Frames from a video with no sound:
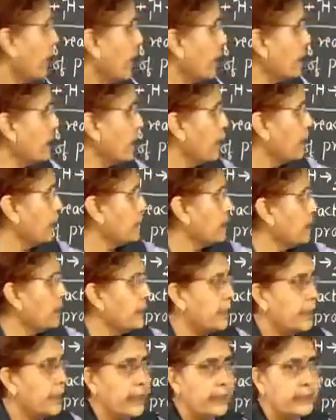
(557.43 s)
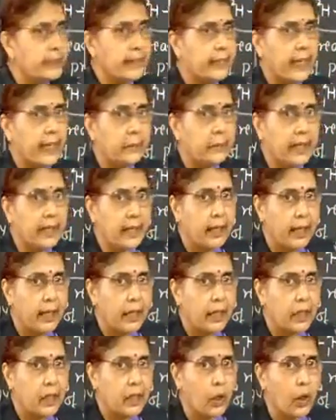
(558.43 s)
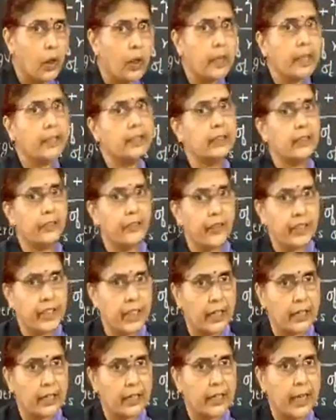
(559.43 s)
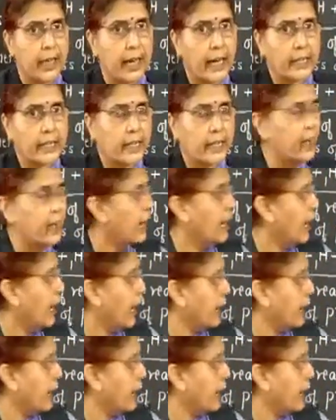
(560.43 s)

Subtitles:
Energy released can be controlled in the fission reaction